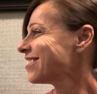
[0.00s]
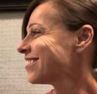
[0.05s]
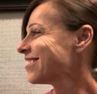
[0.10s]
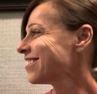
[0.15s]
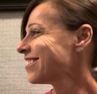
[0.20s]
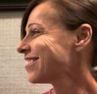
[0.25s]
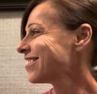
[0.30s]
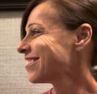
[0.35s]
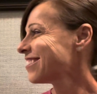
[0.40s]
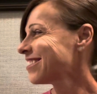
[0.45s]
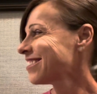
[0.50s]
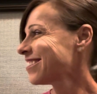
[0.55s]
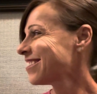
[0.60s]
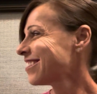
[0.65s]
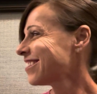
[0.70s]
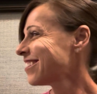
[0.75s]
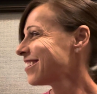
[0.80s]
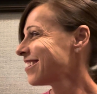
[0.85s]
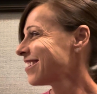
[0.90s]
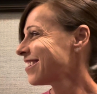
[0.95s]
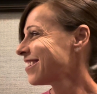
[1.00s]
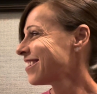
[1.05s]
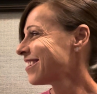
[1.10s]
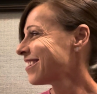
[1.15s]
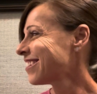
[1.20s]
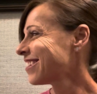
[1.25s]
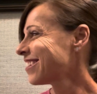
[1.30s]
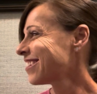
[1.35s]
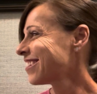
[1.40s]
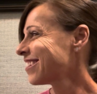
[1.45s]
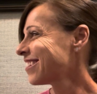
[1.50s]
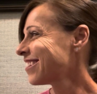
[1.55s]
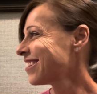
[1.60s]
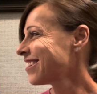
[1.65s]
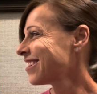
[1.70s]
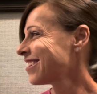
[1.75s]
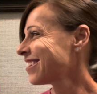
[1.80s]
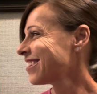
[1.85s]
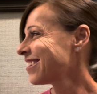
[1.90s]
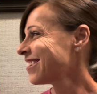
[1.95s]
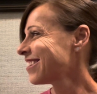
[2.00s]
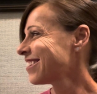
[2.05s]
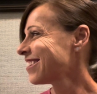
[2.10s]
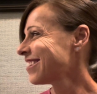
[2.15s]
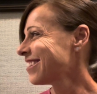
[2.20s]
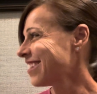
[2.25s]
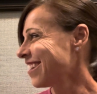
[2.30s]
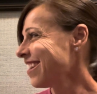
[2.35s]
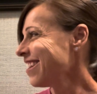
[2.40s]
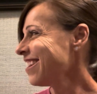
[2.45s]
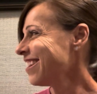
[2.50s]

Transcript: This person isn't speaking.